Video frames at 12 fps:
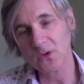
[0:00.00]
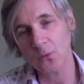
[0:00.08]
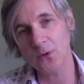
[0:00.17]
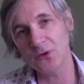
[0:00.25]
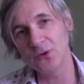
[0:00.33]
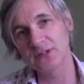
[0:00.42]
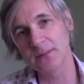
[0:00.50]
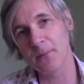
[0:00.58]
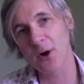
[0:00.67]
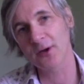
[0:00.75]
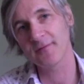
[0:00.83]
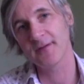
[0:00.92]
we used a
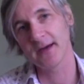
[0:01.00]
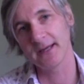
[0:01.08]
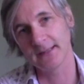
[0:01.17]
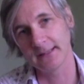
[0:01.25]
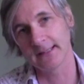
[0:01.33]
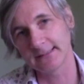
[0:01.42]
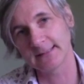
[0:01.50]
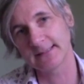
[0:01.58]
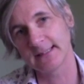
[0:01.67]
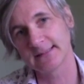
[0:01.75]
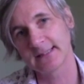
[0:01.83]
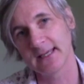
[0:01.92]
modified and
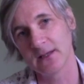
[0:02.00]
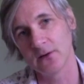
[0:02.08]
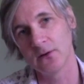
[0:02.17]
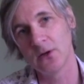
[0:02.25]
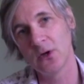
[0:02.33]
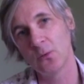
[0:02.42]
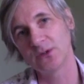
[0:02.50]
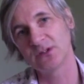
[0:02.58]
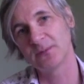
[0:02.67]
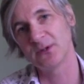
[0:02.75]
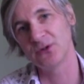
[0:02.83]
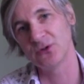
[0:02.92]
existing scale which has
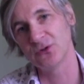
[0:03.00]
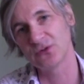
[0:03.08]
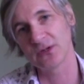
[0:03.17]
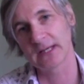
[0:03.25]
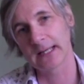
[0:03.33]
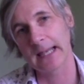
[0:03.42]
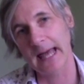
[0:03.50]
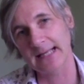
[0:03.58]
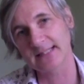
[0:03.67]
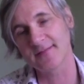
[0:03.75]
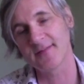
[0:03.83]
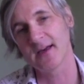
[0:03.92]
been used to
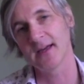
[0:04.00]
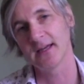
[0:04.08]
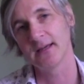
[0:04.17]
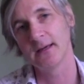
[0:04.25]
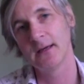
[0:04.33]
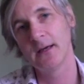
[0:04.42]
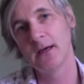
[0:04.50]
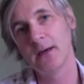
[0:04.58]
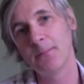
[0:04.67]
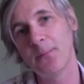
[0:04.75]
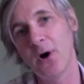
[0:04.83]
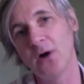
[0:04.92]
classify
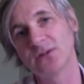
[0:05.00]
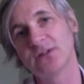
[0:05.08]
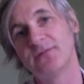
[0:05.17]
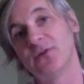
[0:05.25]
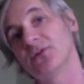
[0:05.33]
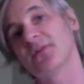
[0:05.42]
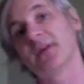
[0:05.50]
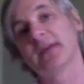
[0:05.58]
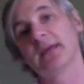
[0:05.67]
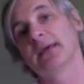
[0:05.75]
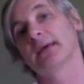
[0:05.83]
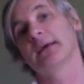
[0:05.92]
positive future
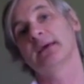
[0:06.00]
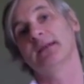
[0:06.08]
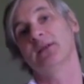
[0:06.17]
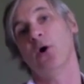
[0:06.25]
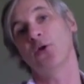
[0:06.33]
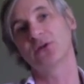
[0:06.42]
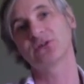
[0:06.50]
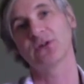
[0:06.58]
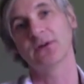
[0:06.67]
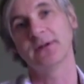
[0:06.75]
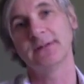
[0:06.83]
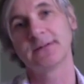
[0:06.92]
thinking in other
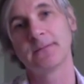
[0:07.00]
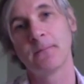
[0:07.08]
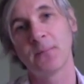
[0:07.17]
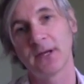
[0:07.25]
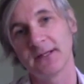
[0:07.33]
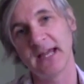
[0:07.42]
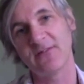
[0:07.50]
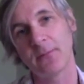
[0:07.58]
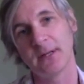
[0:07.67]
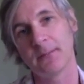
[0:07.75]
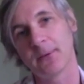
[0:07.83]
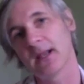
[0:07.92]
studies, but had never
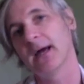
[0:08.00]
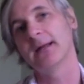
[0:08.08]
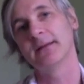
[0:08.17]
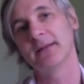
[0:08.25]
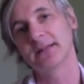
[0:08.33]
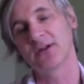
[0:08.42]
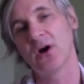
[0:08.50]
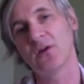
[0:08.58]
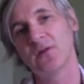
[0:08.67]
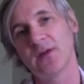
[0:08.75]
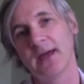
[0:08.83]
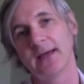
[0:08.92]
been applied in this
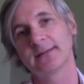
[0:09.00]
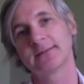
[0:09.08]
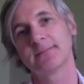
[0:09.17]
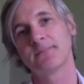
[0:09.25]
context.